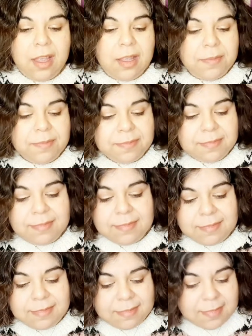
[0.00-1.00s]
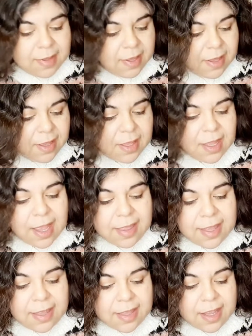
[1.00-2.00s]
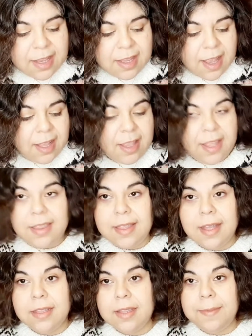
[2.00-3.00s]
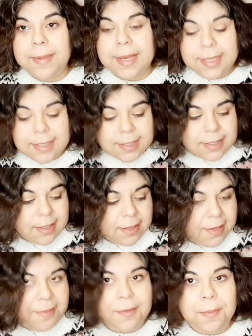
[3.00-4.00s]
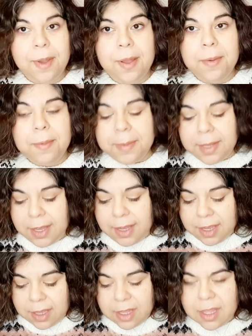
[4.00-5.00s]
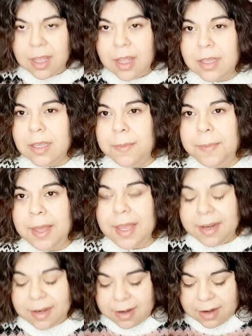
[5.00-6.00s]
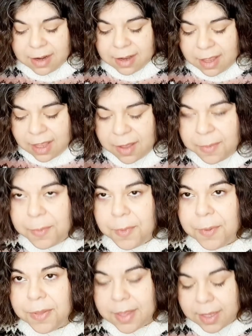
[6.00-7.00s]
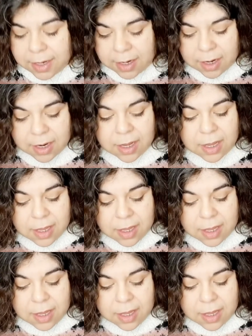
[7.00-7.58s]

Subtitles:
I think that I like that the best, even probably a little bit more than